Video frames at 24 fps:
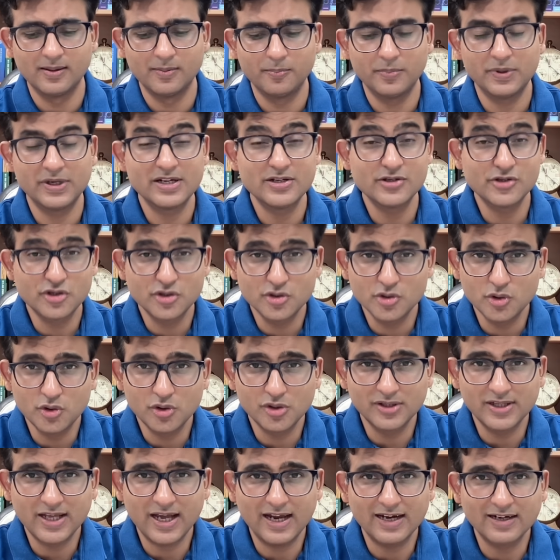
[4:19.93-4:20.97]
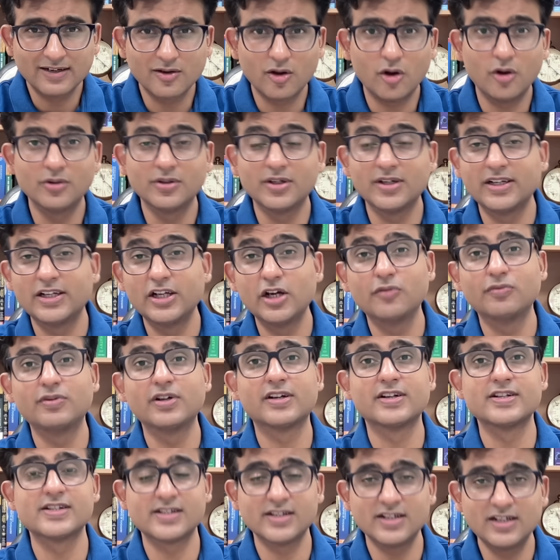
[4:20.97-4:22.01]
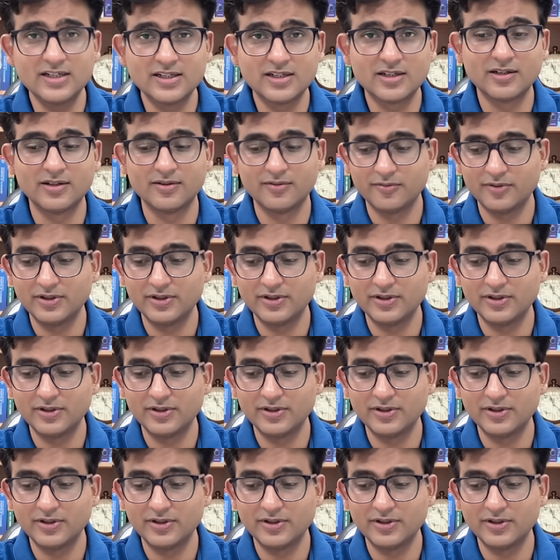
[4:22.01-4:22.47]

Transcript: But ensure that on the day of the result,